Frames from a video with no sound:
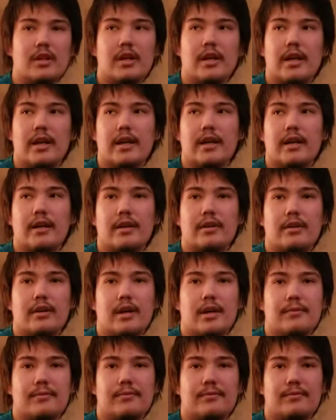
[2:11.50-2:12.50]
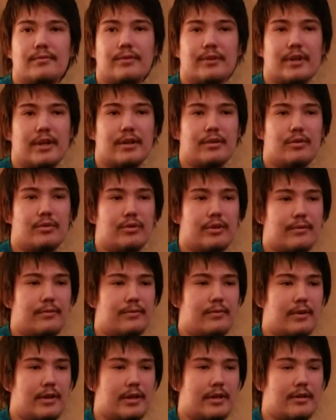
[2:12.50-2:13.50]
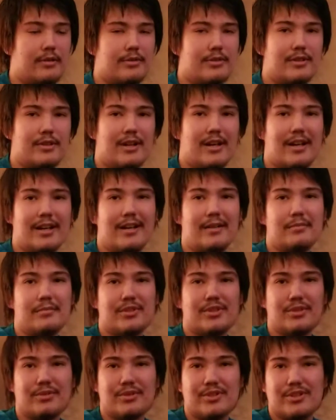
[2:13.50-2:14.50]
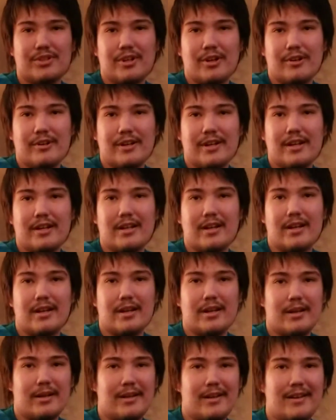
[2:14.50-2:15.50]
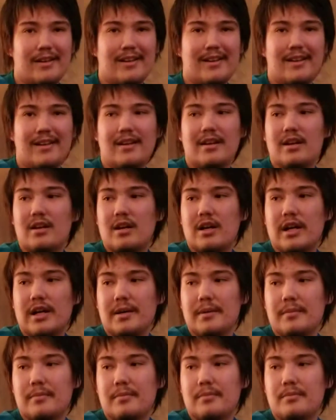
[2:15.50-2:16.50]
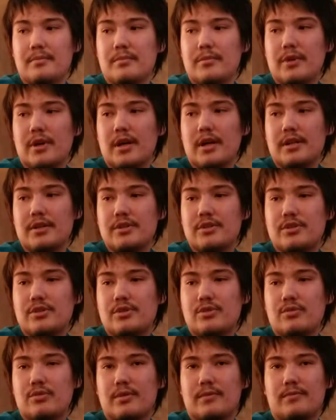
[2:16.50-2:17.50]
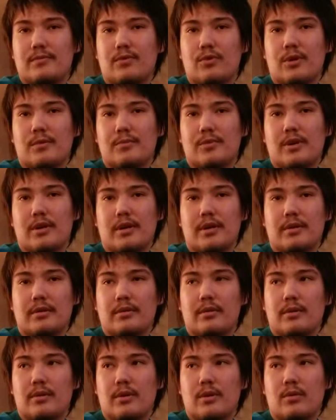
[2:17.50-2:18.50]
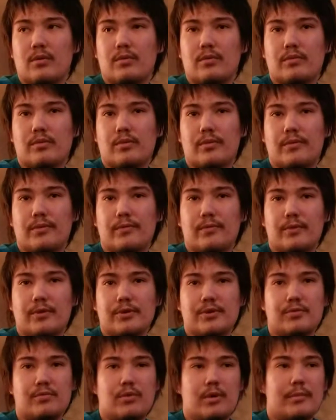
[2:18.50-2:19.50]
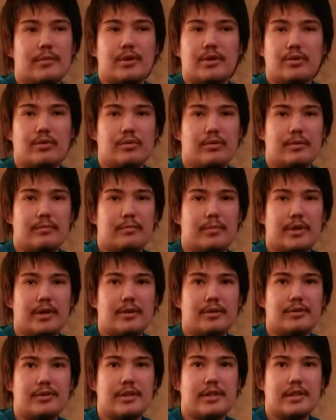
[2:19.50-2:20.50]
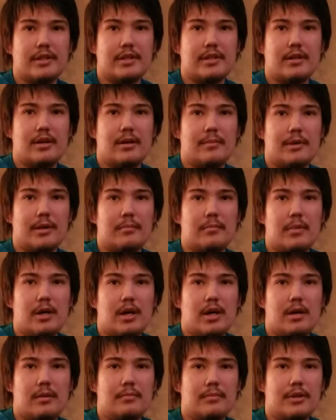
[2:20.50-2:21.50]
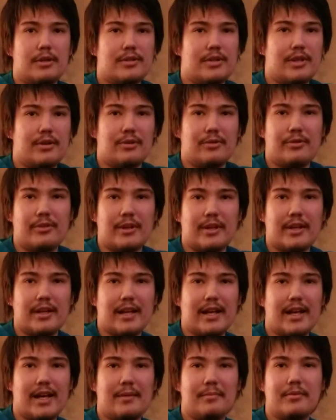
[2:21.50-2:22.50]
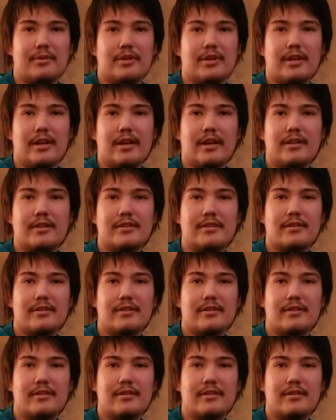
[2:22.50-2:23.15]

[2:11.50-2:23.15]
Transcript: And I forget who the fuck else. I am so sorry. I'm not too informed on the first woman who had built the atomic bomb because I don't think it happened yet.